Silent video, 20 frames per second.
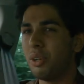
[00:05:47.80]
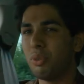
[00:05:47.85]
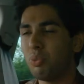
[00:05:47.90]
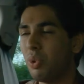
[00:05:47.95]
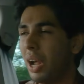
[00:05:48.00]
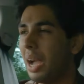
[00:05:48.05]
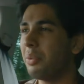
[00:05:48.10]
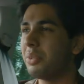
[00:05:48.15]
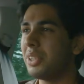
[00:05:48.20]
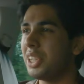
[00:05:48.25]

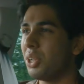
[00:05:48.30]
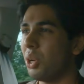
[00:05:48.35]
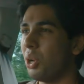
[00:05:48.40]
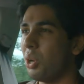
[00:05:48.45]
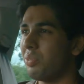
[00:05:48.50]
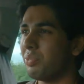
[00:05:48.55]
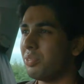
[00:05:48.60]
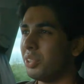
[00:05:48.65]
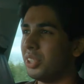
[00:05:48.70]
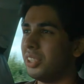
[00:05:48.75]
rounded
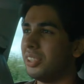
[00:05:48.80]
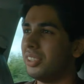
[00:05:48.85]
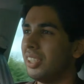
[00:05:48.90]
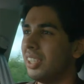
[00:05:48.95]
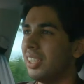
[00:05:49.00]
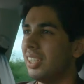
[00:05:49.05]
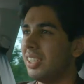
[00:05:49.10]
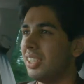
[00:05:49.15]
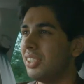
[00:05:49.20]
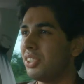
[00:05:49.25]
off and
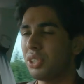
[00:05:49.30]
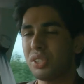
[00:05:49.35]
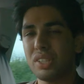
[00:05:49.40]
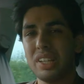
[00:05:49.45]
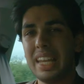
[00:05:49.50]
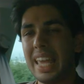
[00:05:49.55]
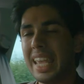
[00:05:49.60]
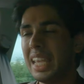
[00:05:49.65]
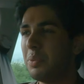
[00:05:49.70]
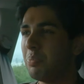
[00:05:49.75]
just
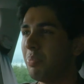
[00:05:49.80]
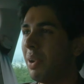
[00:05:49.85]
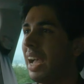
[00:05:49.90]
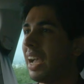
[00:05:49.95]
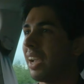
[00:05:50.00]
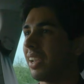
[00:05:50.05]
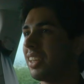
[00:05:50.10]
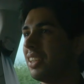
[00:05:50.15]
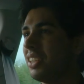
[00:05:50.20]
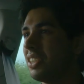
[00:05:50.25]
laid
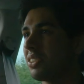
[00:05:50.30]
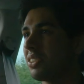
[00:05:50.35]
back in